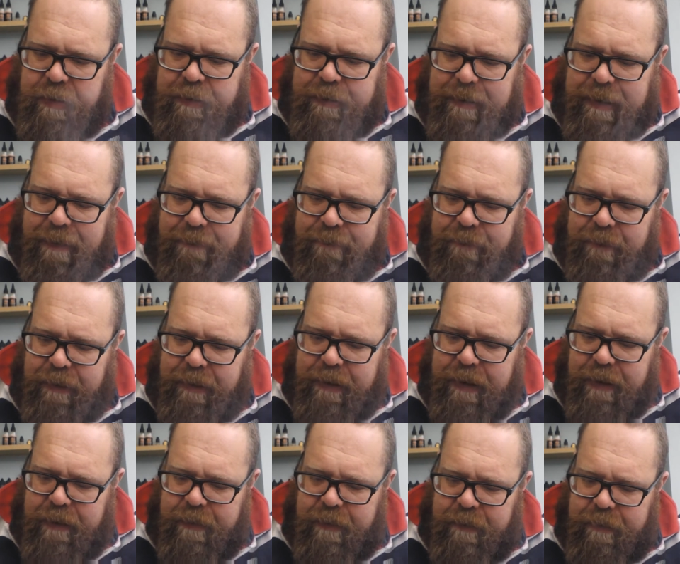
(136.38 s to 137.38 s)
Definitely
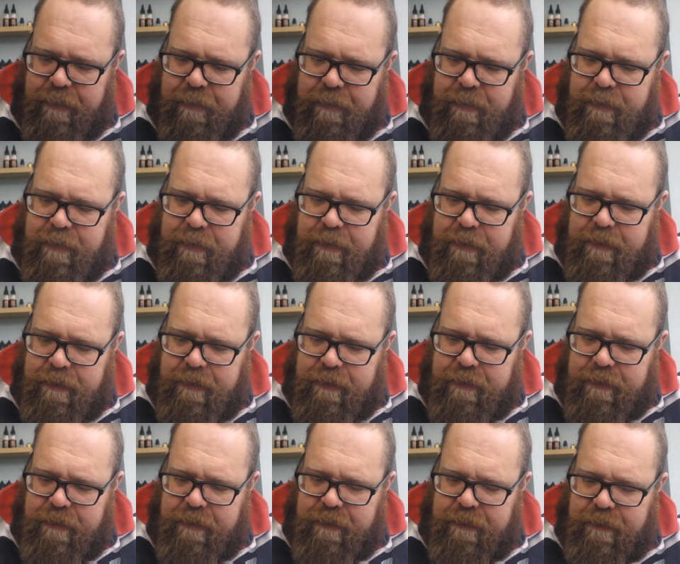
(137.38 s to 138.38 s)
getting
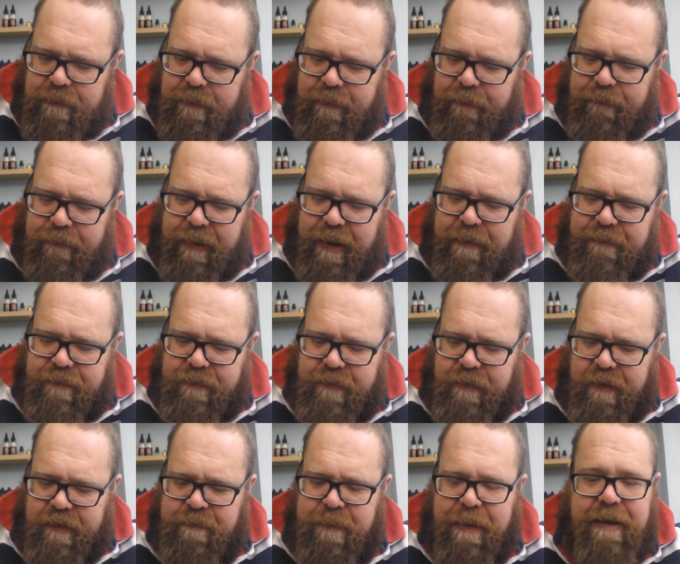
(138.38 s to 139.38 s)
the flavours
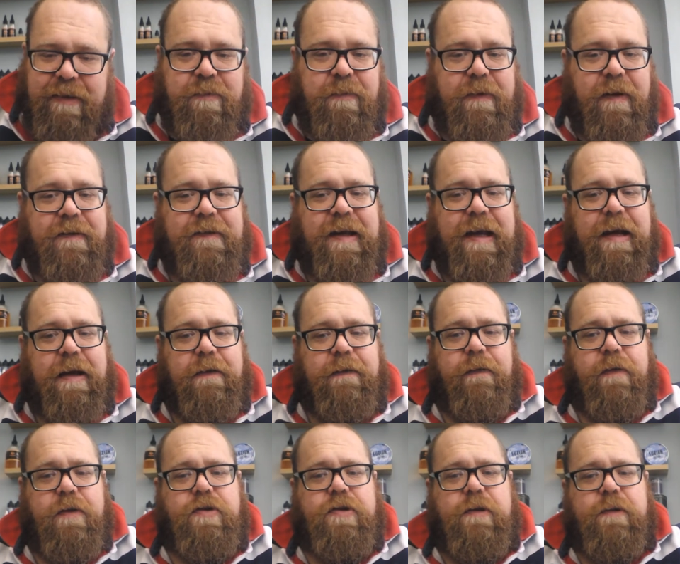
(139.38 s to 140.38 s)
you'd expect with the title of
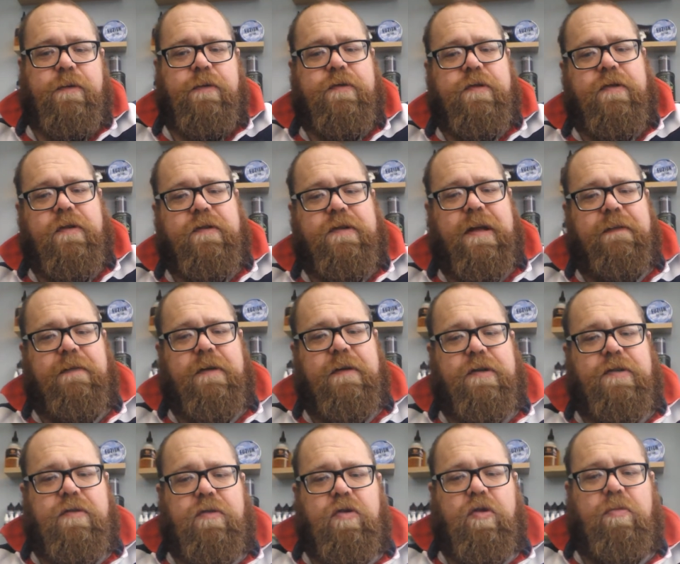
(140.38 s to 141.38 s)
the juice. There's definitely
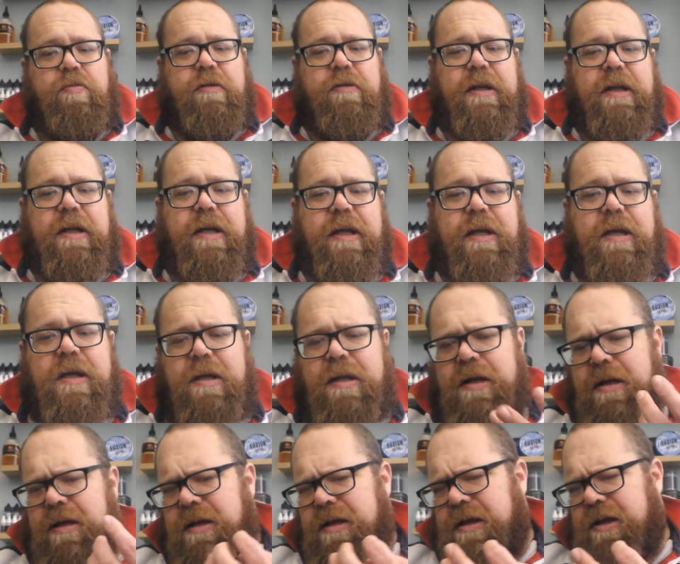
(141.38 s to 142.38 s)
strawberry there,
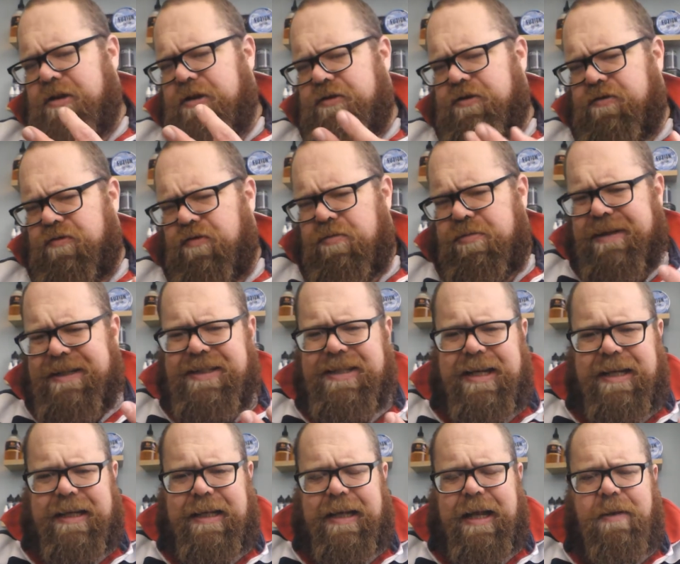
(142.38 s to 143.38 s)
a strawberry
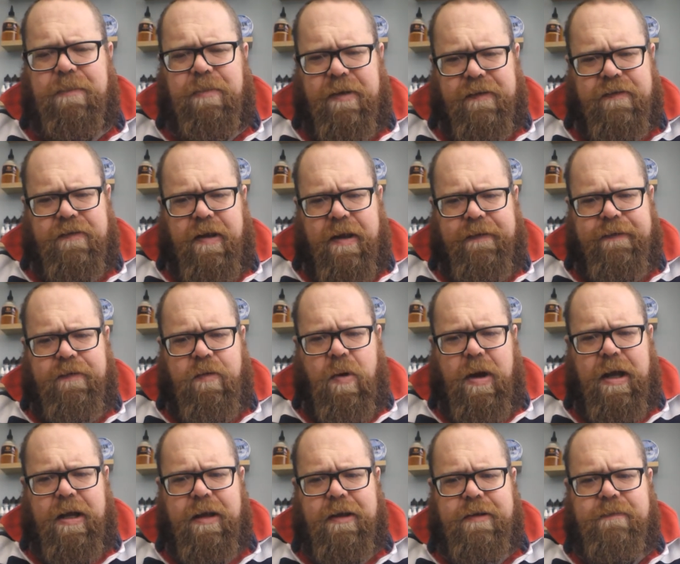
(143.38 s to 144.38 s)
jelly like, but it's
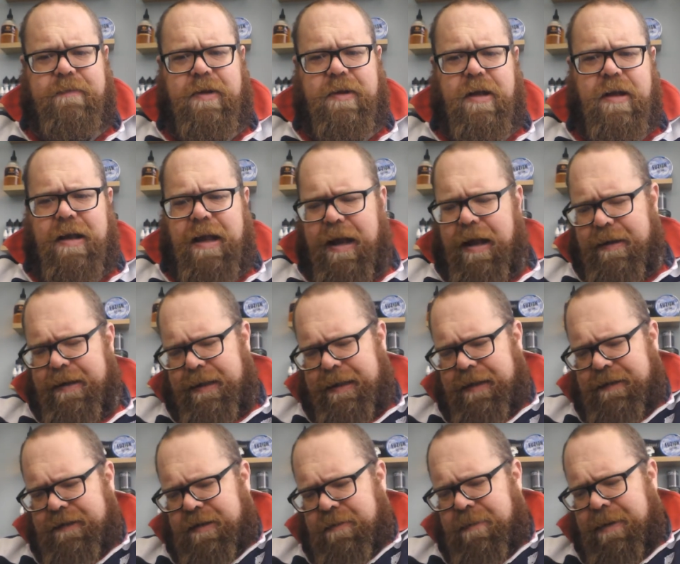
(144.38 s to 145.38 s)
quite. I think
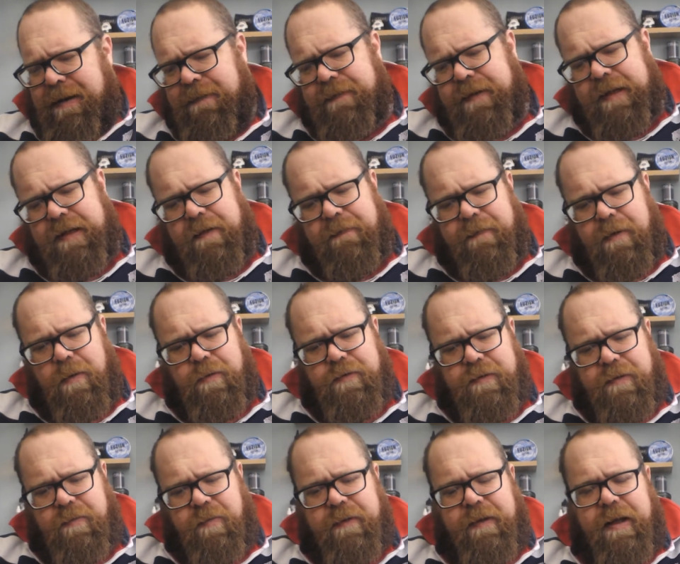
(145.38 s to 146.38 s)
that's the main thing they've
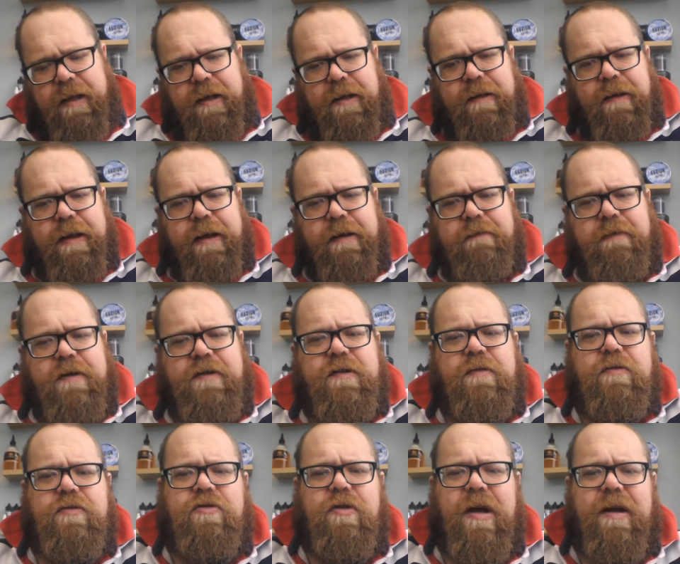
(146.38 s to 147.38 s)
altered with the
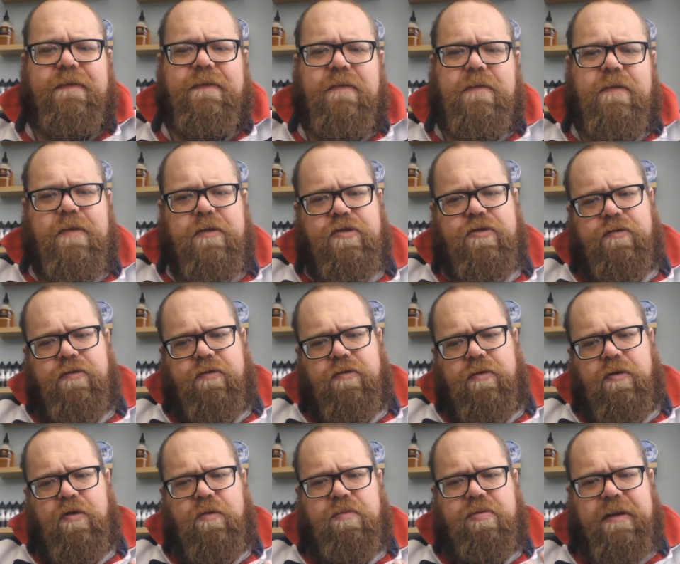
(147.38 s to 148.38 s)
original trifle. The
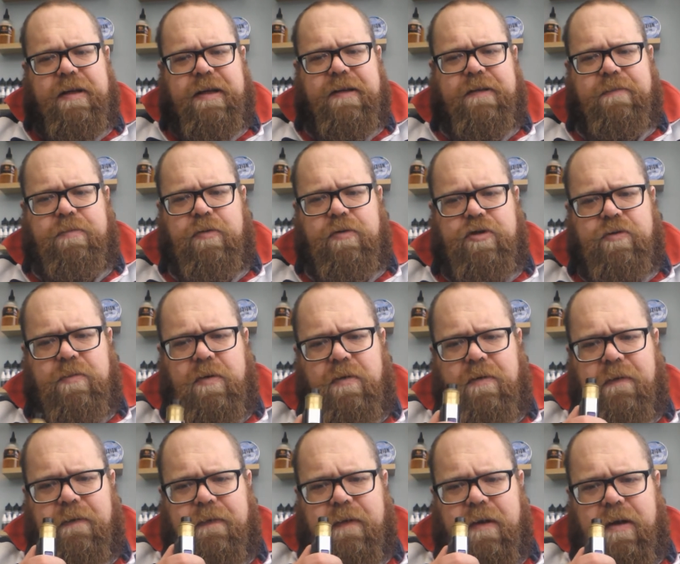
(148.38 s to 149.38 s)
strawberry is much
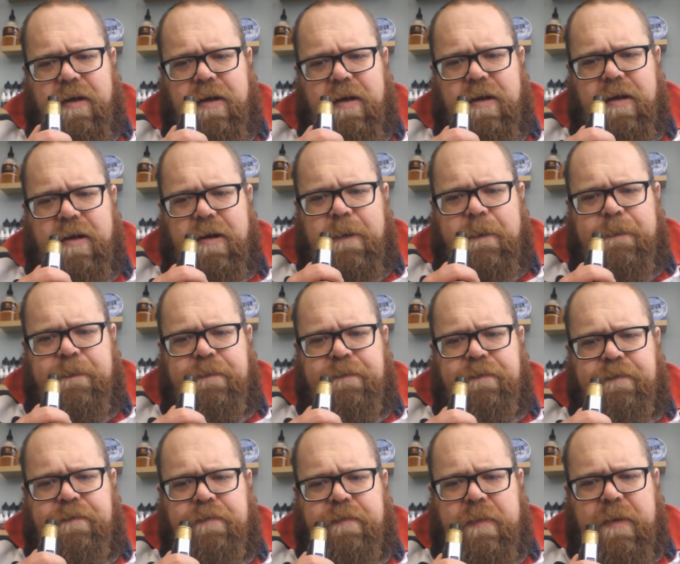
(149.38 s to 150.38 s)
more of a
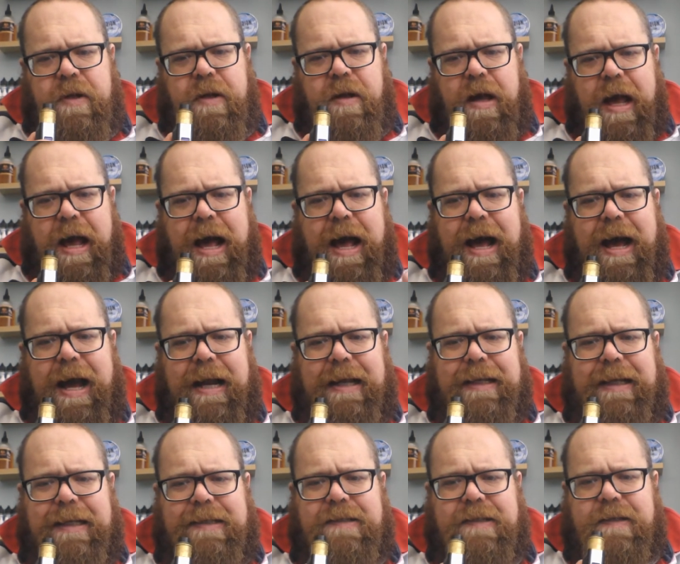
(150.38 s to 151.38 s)

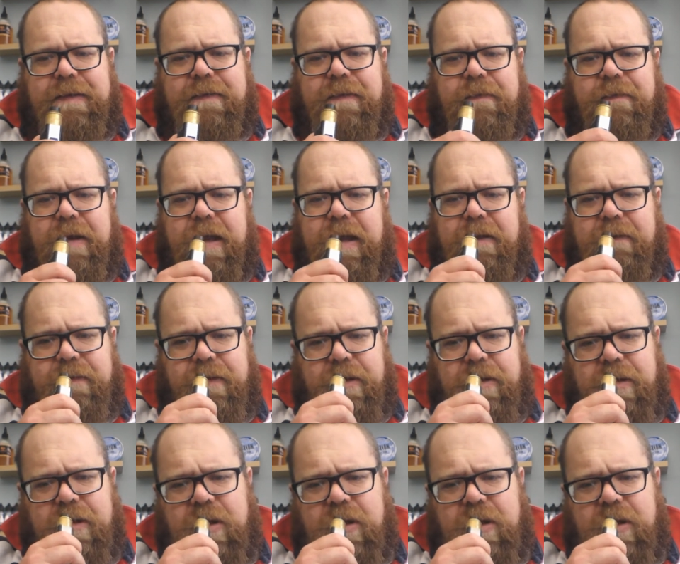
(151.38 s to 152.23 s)
highlighted flavour.